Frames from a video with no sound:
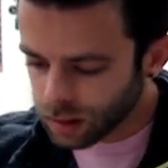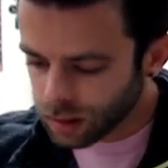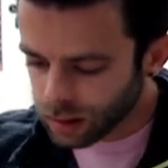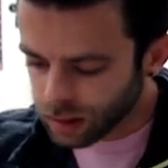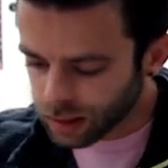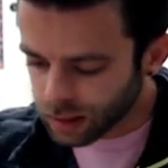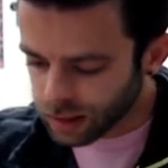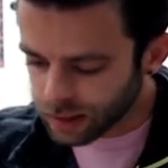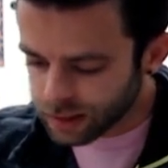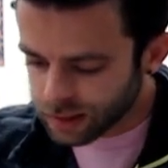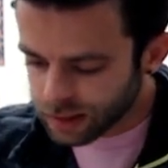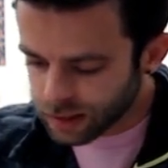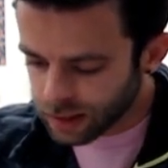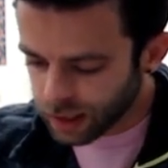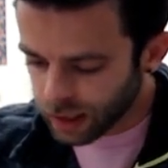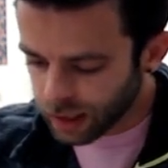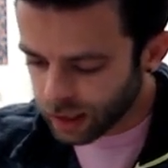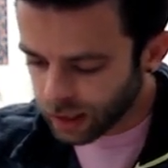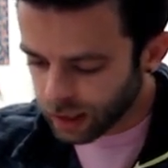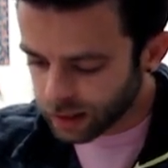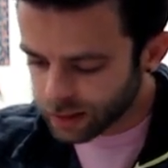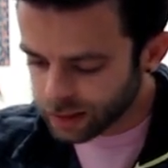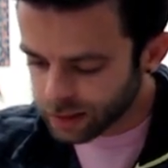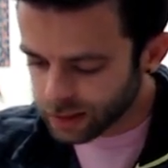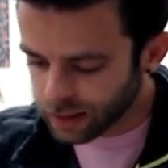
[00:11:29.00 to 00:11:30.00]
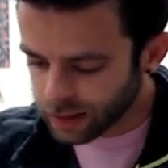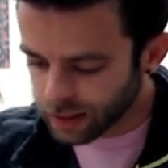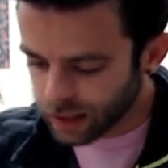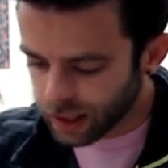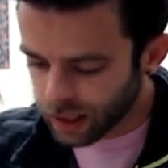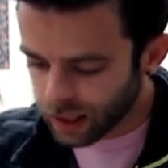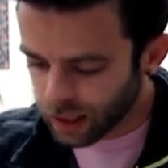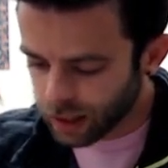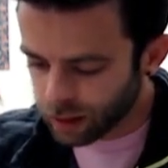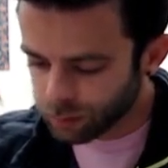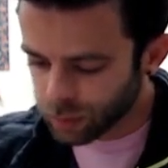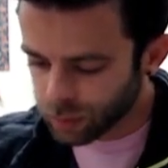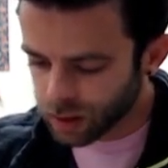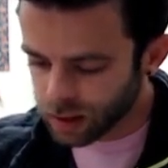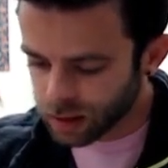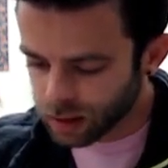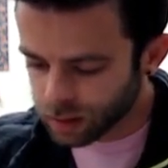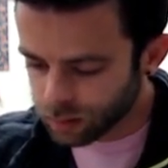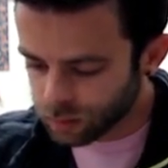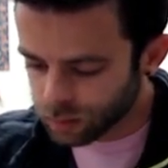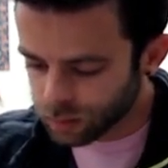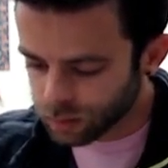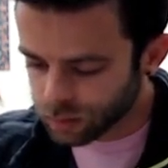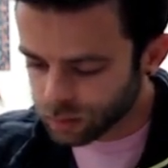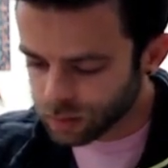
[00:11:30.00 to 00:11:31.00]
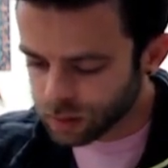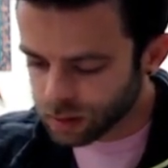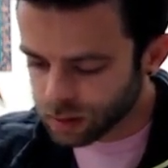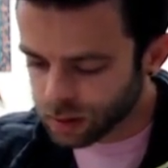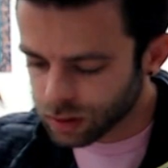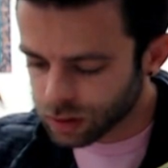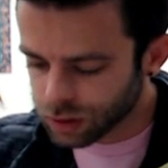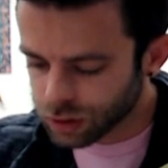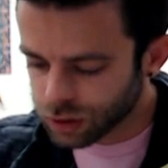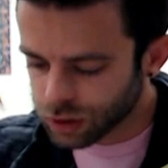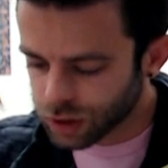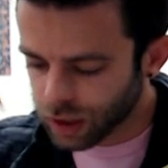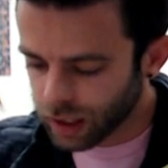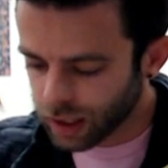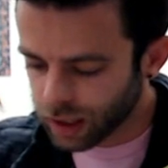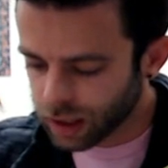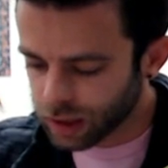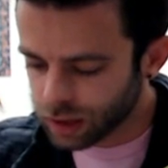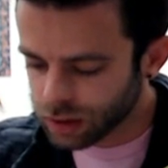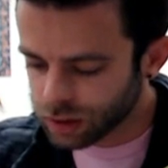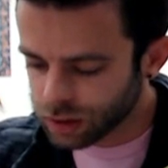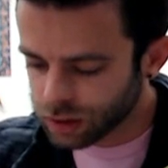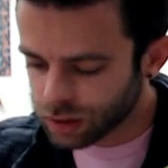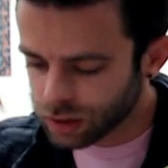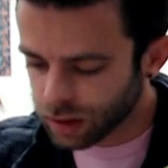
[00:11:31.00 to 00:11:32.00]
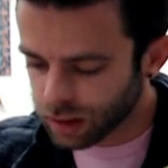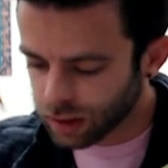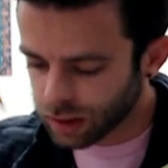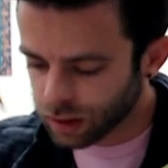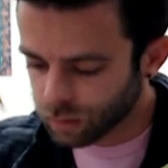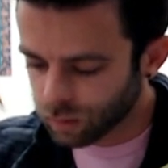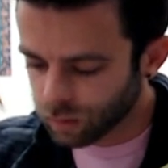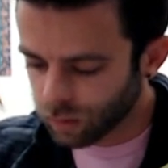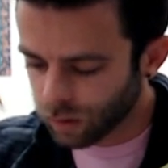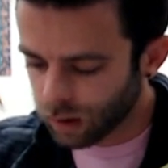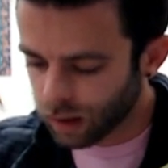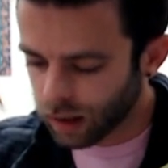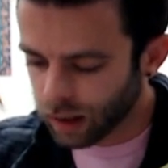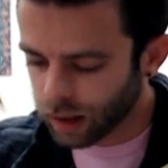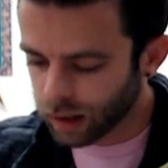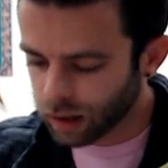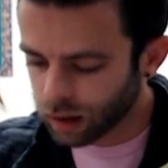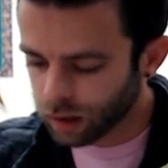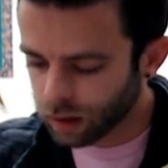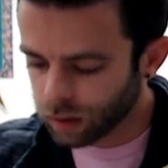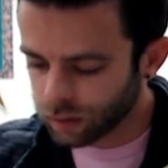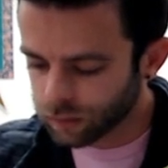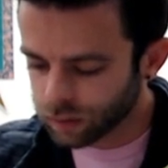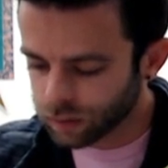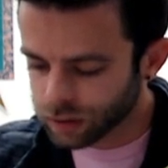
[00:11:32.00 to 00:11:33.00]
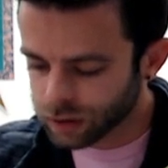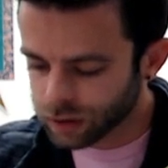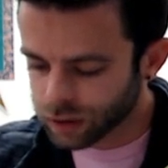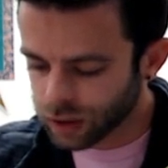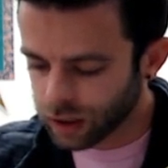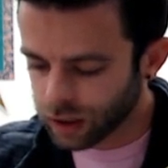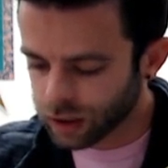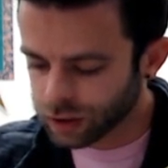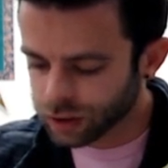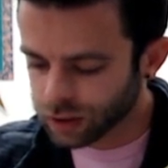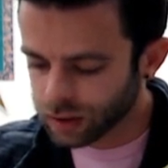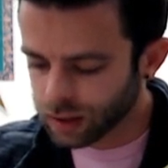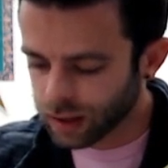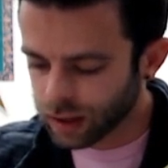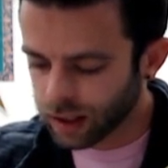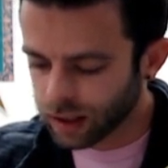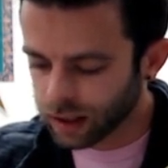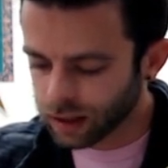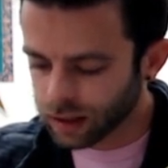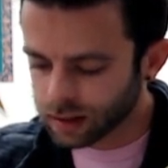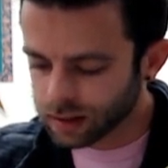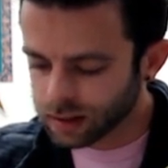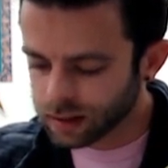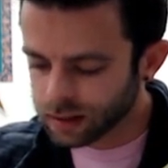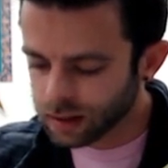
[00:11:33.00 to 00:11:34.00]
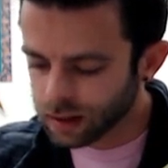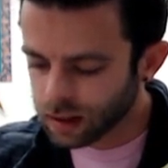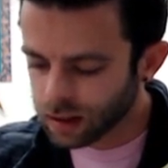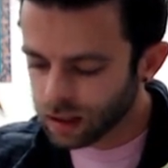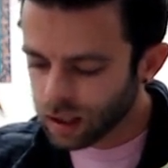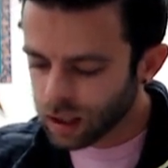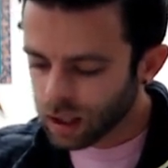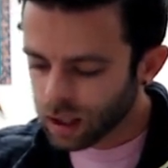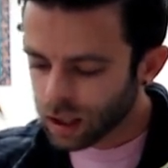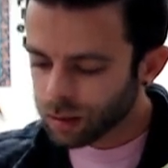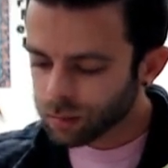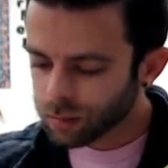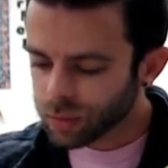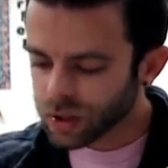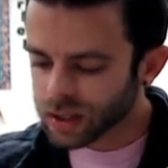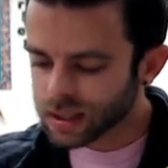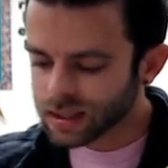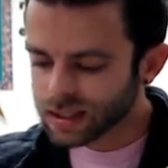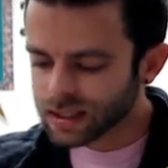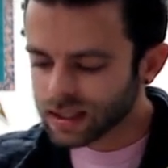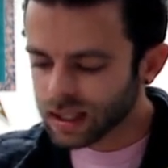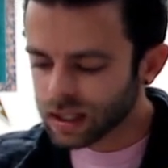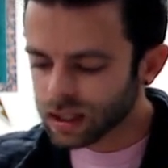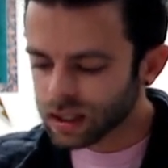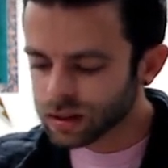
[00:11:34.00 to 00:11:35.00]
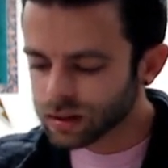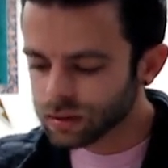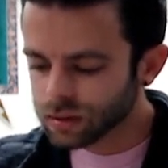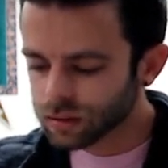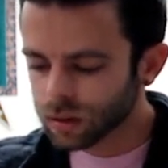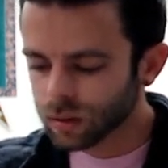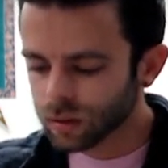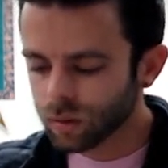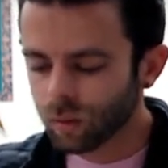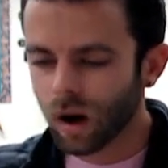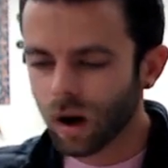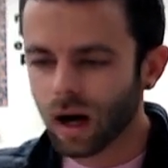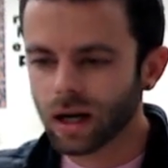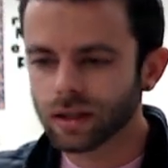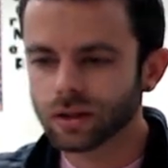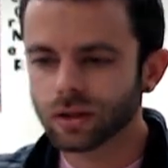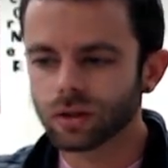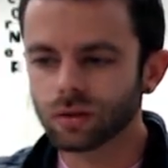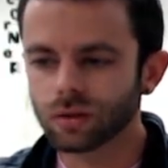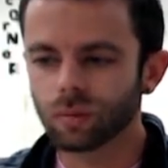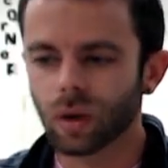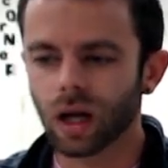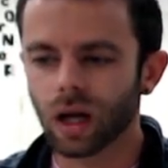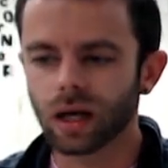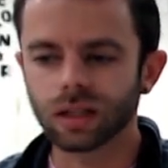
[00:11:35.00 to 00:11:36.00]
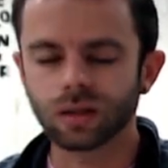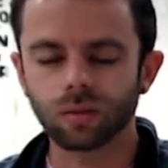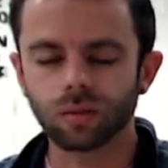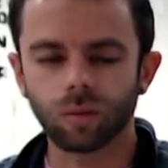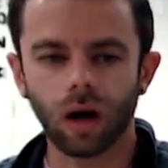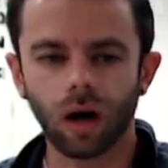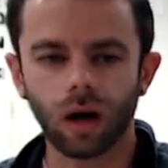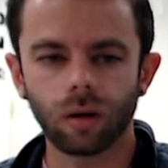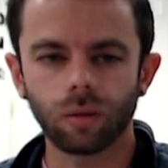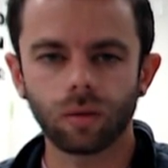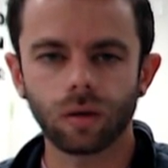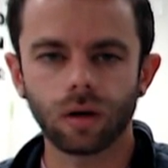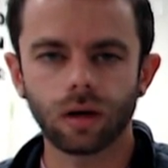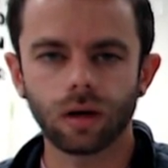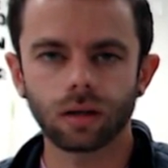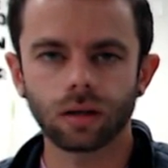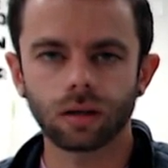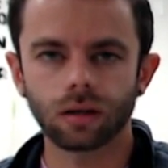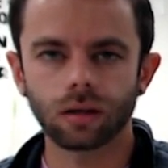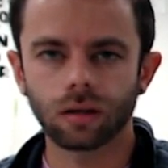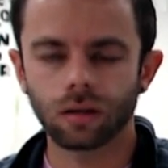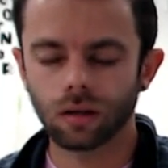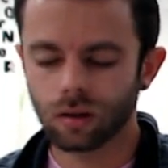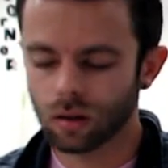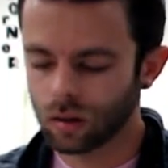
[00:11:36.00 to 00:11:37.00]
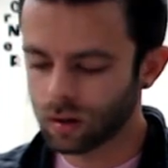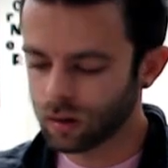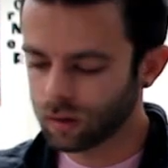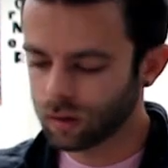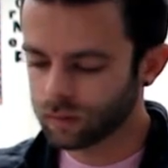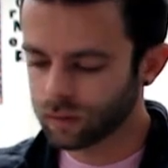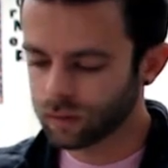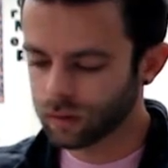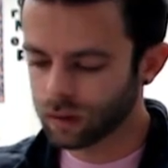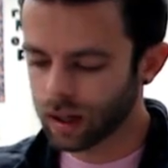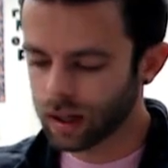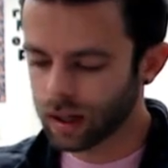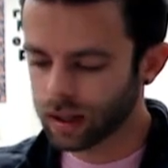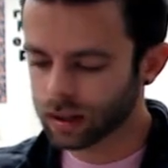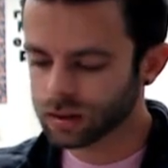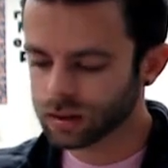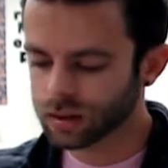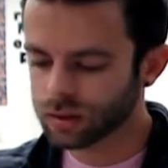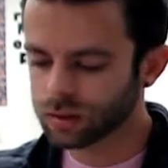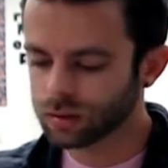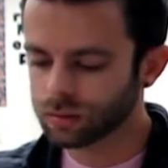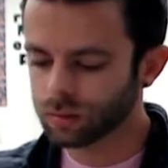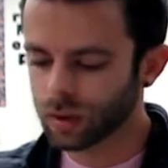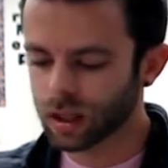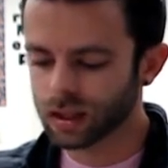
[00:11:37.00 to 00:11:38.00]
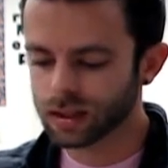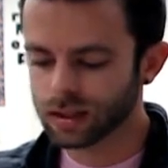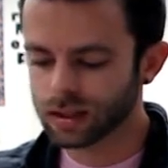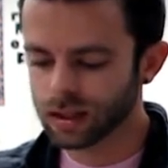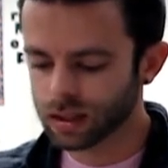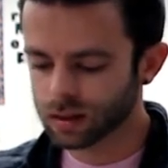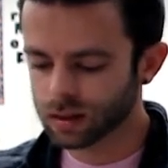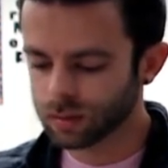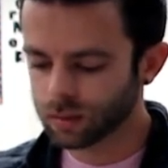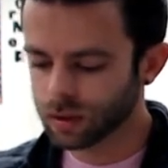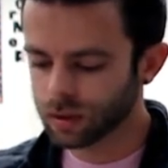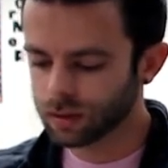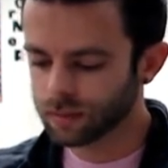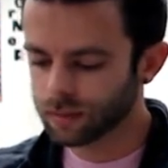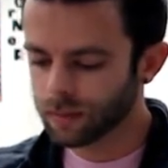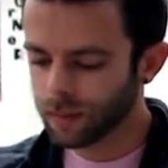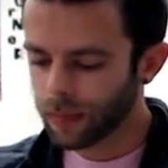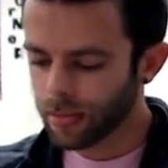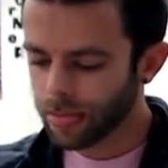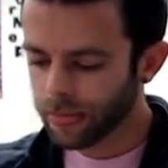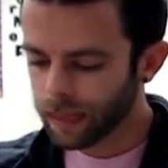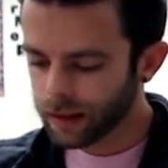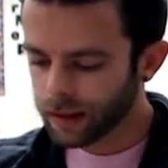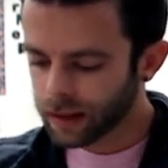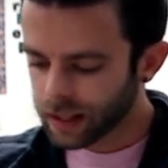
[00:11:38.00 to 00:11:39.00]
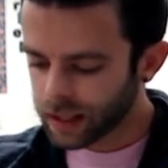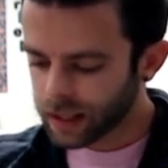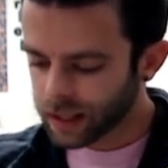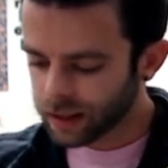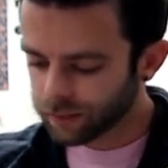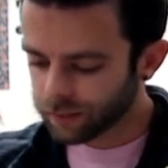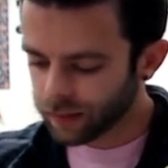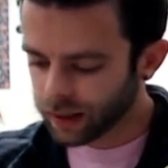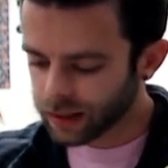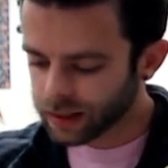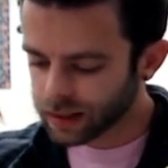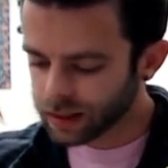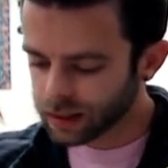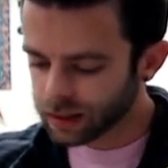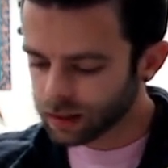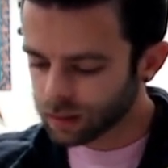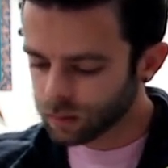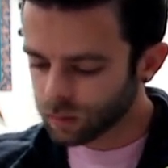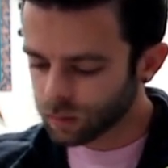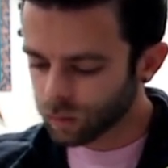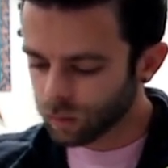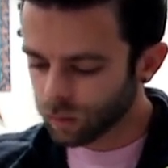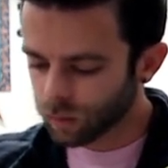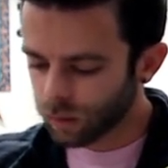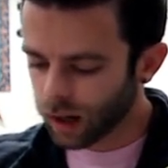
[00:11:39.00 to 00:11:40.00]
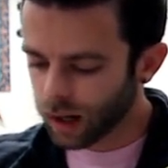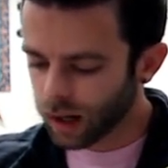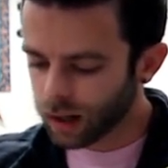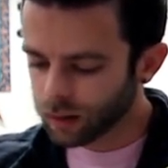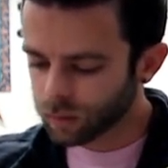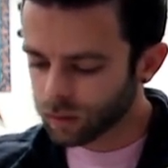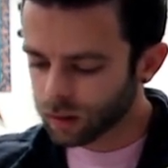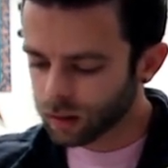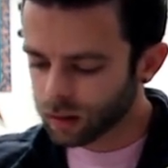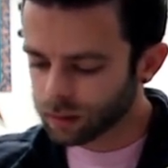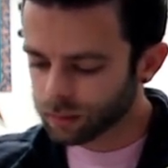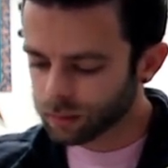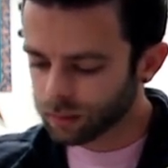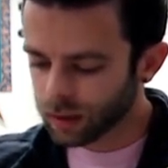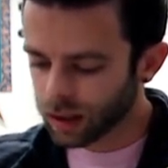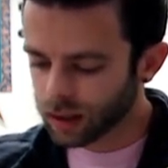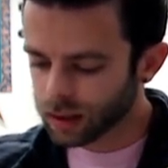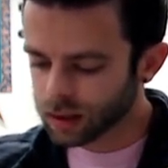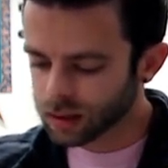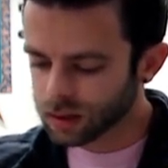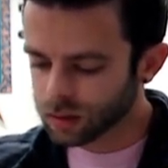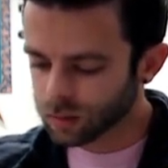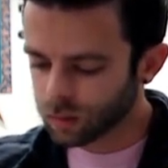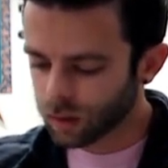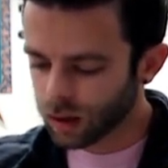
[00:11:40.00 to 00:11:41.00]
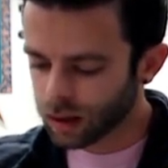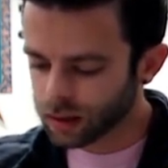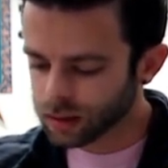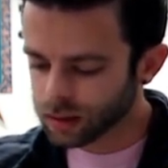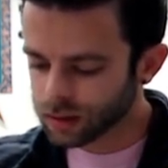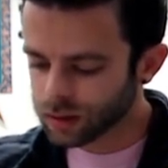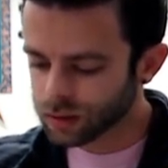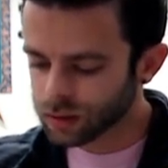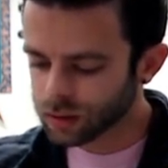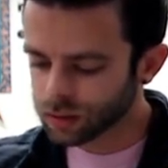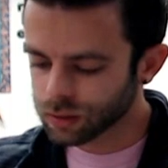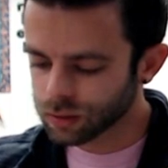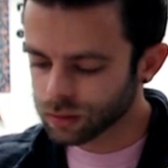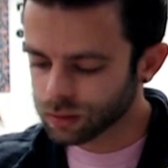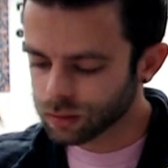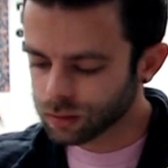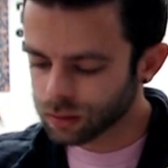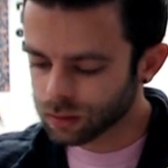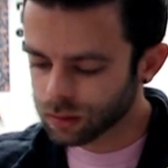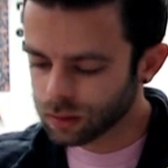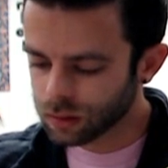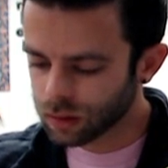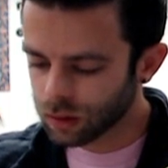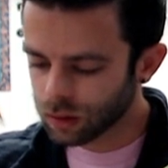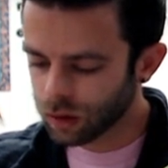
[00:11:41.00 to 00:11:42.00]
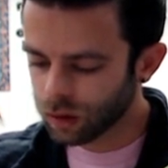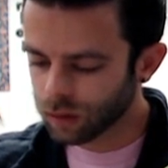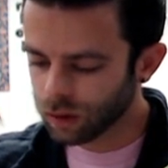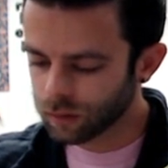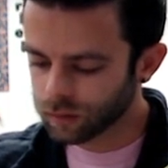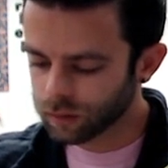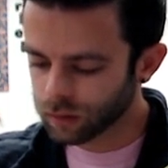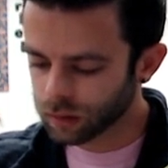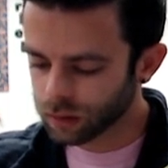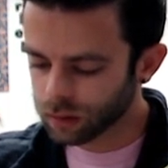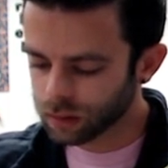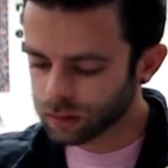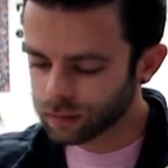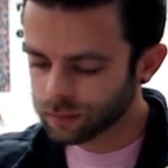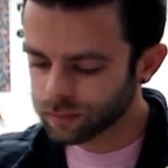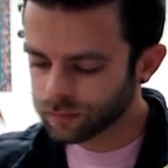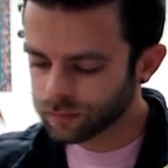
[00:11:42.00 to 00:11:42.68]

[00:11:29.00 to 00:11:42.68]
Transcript: Let's say I did m equals the change in y over change in x. But instead of doing y2 minus y1 over x2 minus x1, if I did y1 minus y2 over